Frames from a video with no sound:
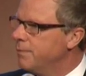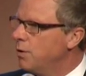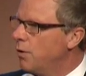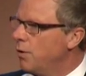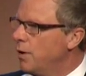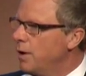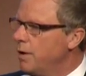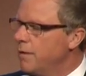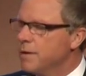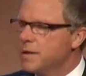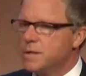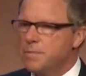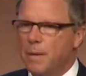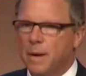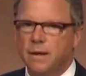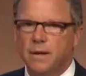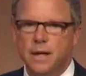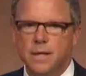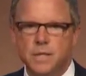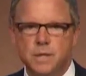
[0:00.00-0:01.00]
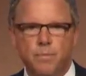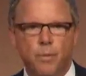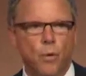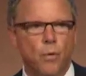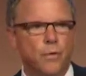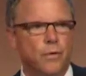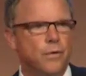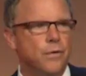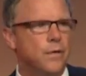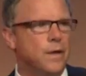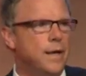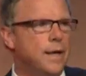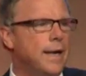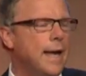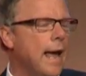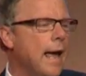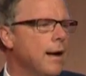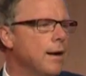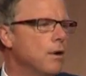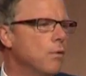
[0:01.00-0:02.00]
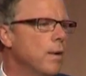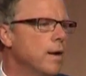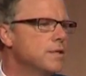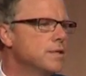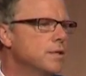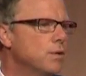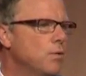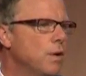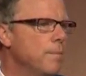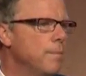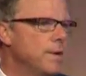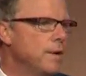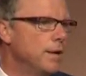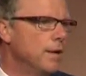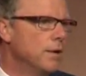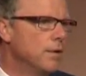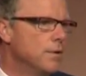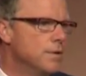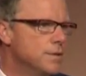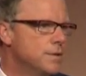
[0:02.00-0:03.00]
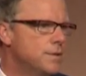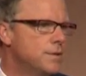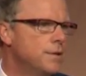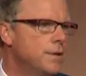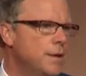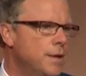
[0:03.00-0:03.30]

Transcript: Earlier this month, I spoke to the Canada West Equipment Dealers